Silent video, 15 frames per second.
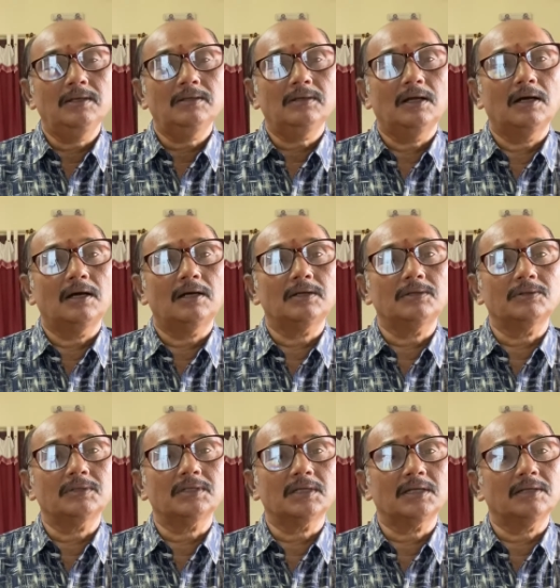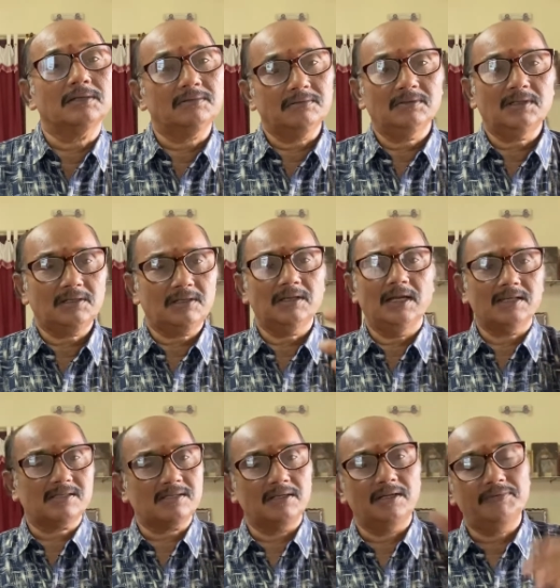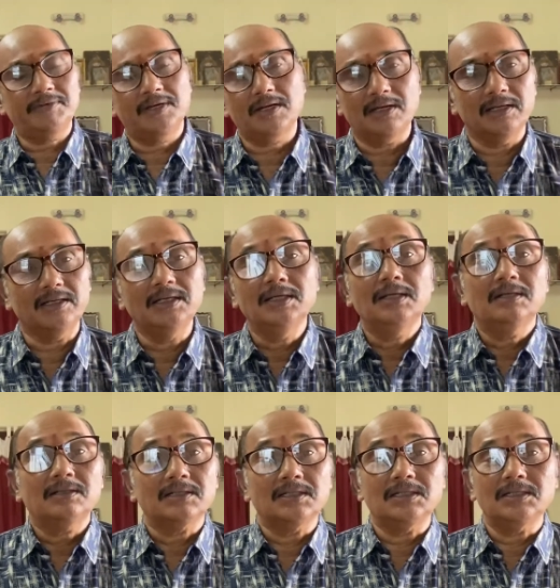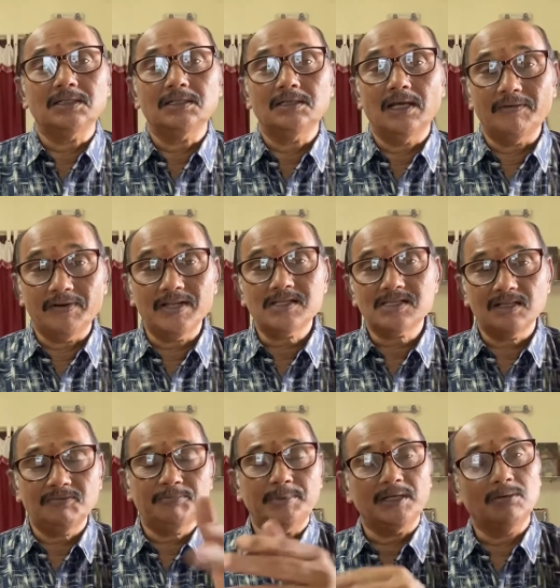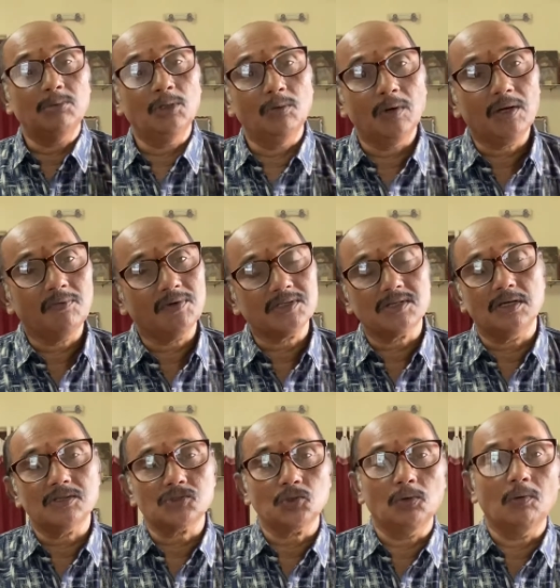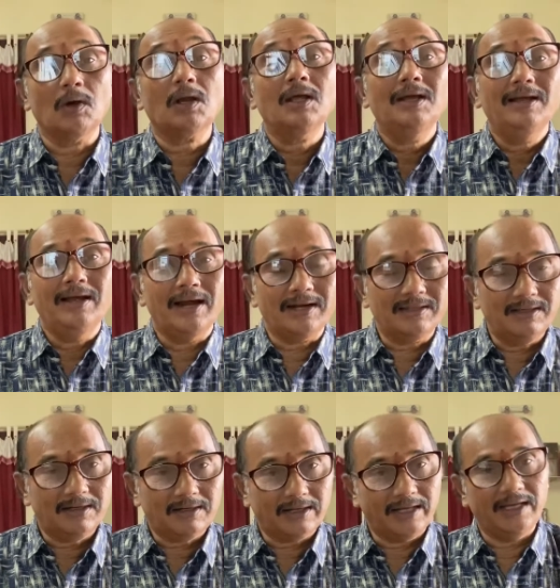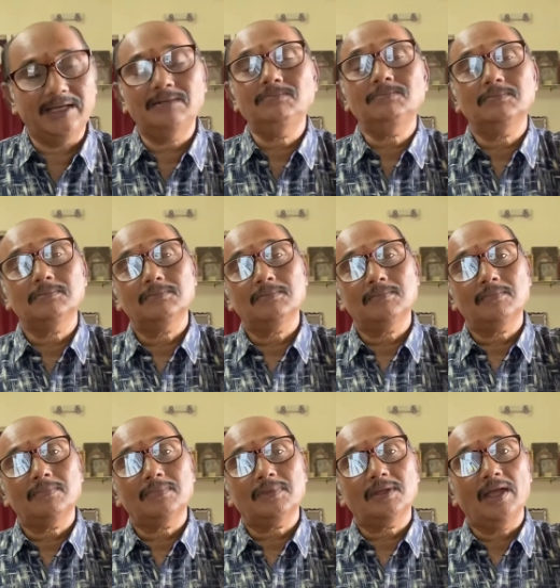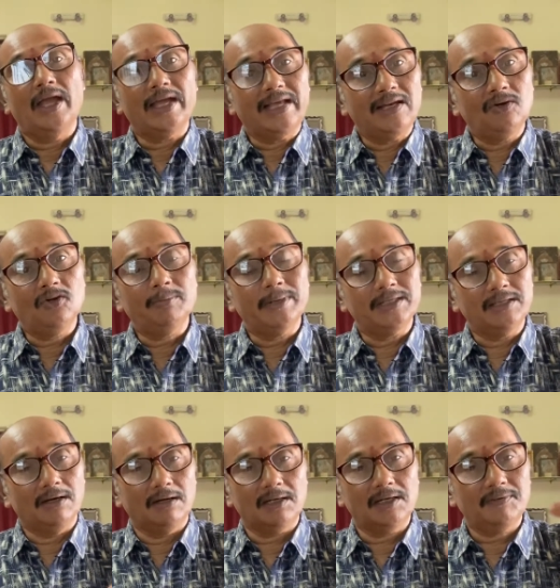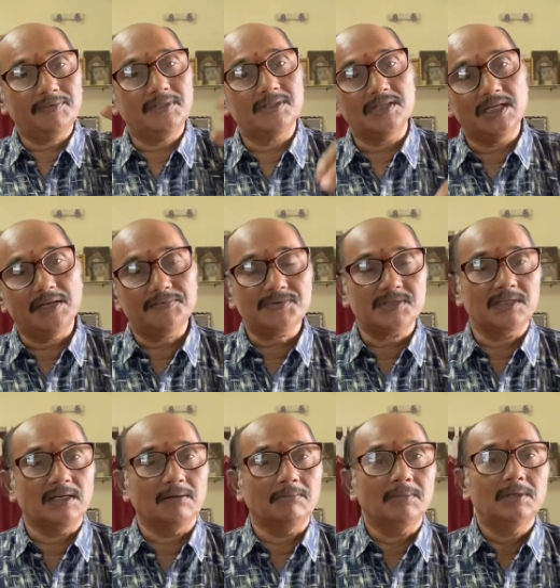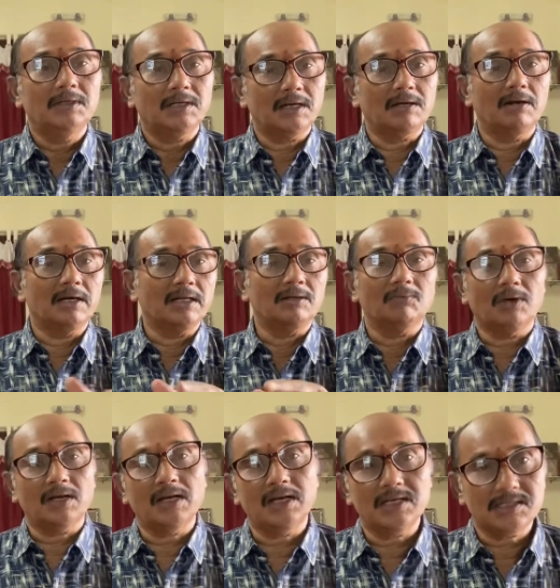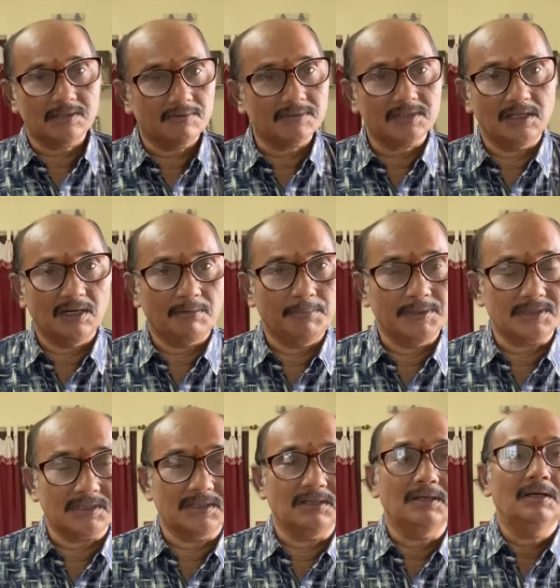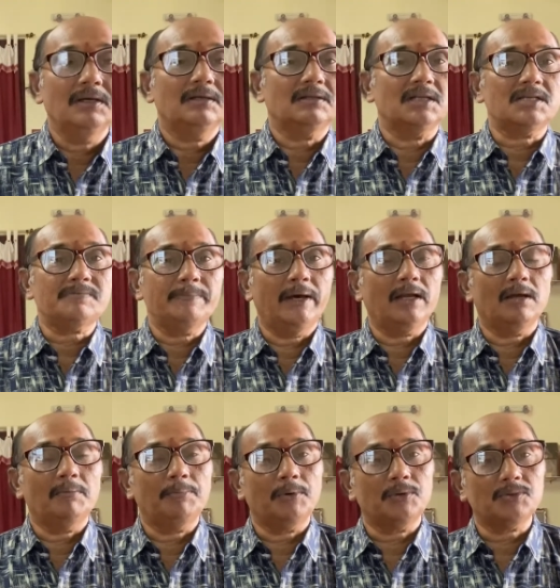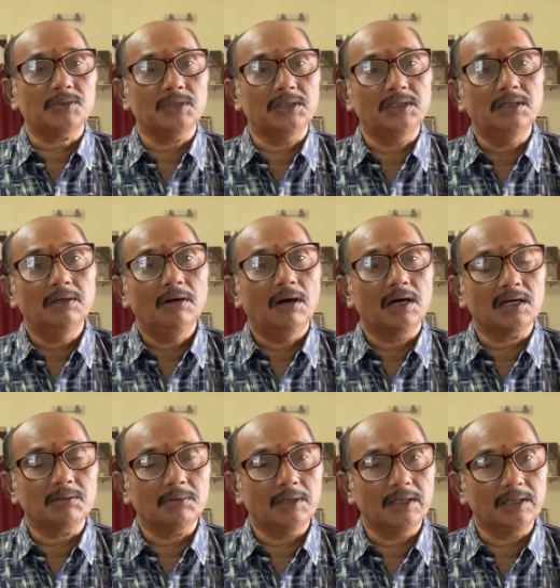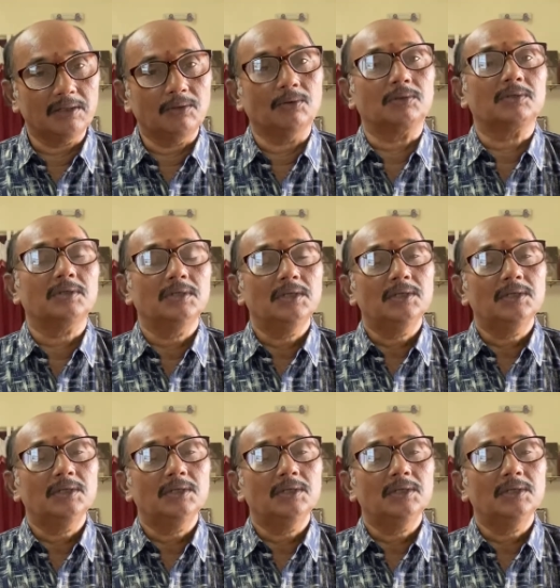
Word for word: Uh, during the, uh, yes, definitely. The evidence of PW1 was also over. At that time, aggrieved by the order of the JFCM regarding 197 CRPC, this man approached the Honorable High Court.